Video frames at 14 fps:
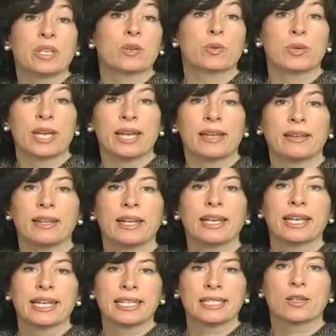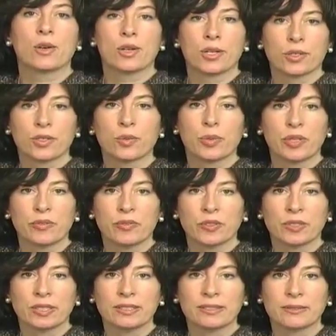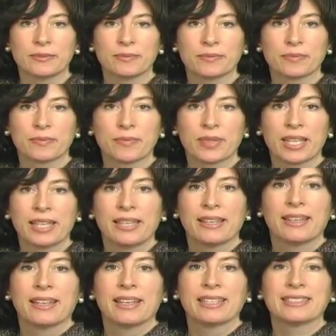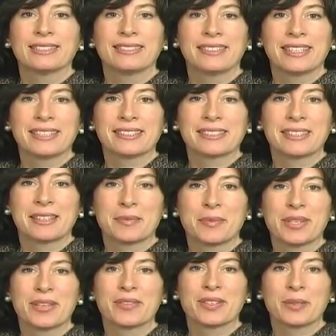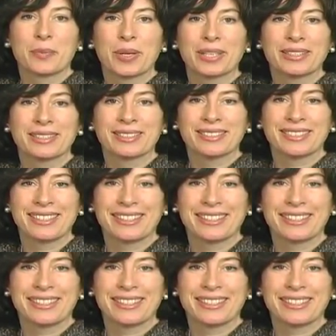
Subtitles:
me create is going to be filled. Until next time, have an abundant